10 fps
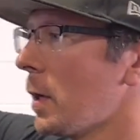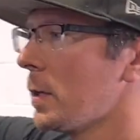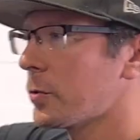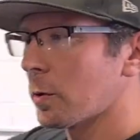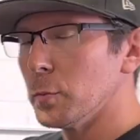
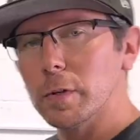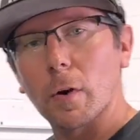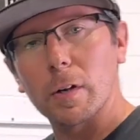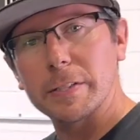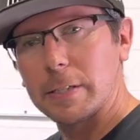To remove
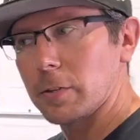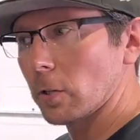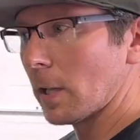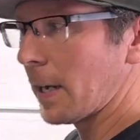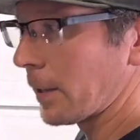our interior
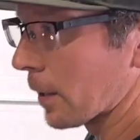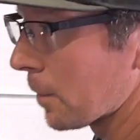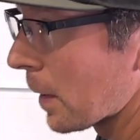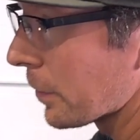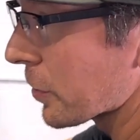liner,
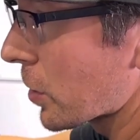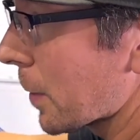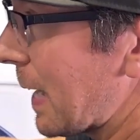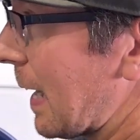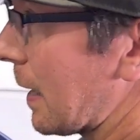there's going to
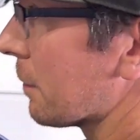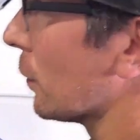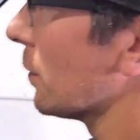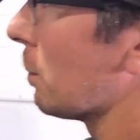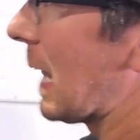be a
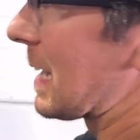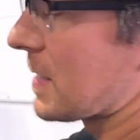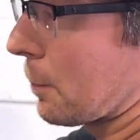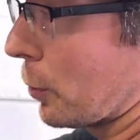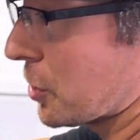handful of
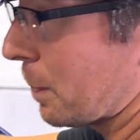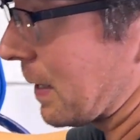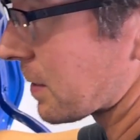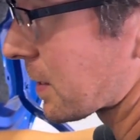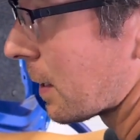plastic push
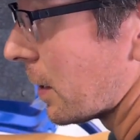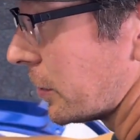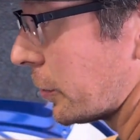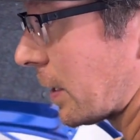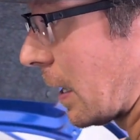pins.
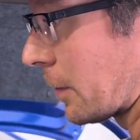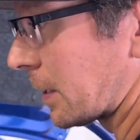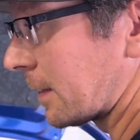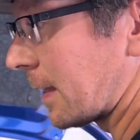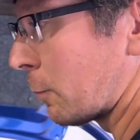You can either
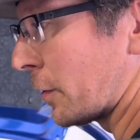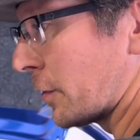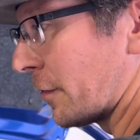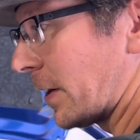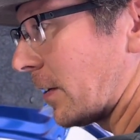get them with
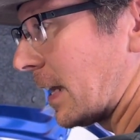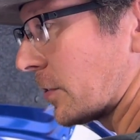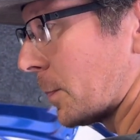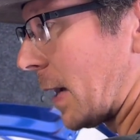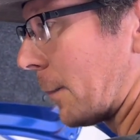your fingernail
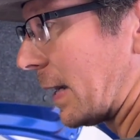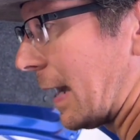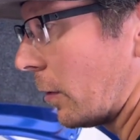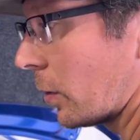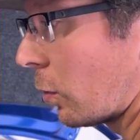to pop it
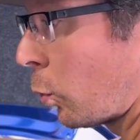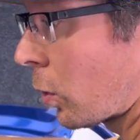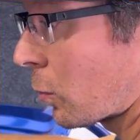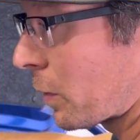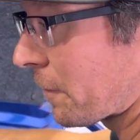out,
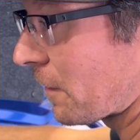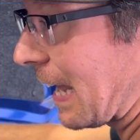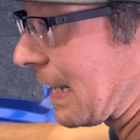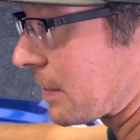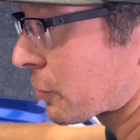or with a
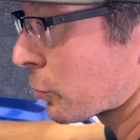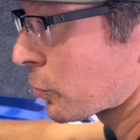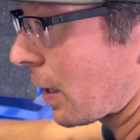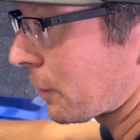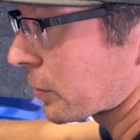flathead
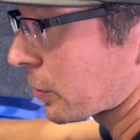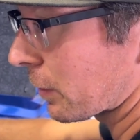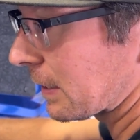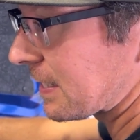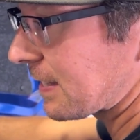screwdriver to
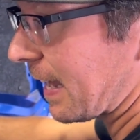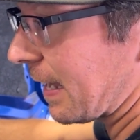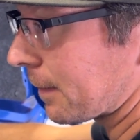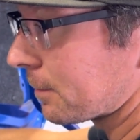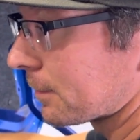release the head.